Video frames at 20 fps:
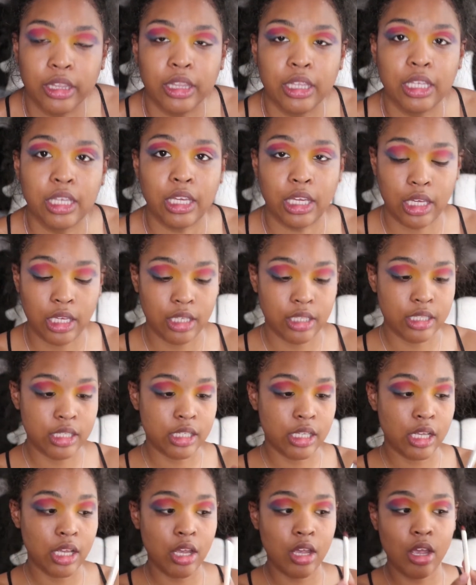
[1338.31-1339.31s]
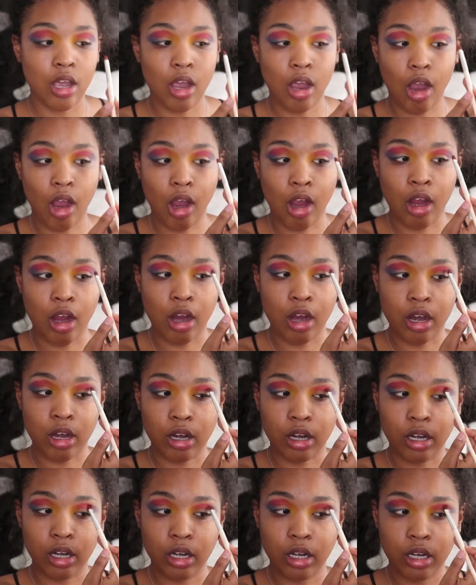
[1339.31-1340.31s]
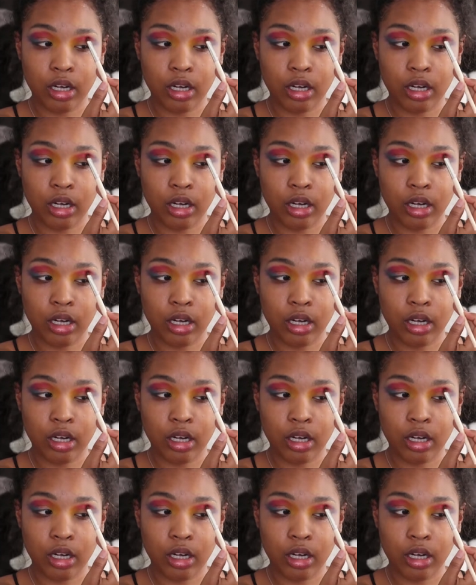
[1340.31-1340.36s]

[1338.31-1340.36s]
things are